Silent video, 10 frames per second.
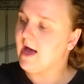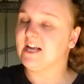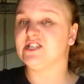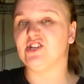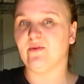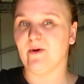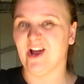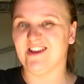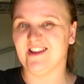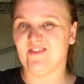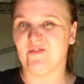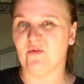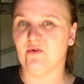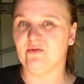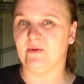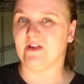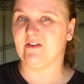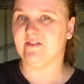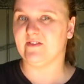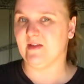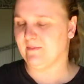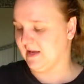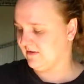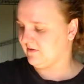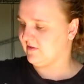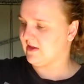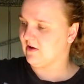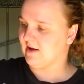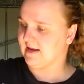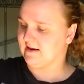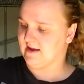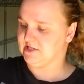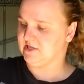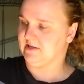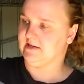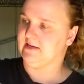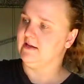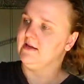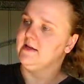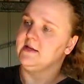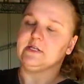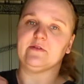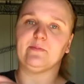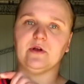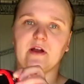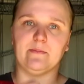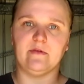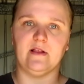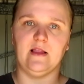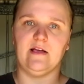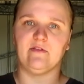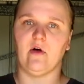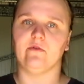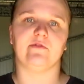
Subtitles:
I actually don't mind that it's a full because it means that I can actually just put it up to the last hole.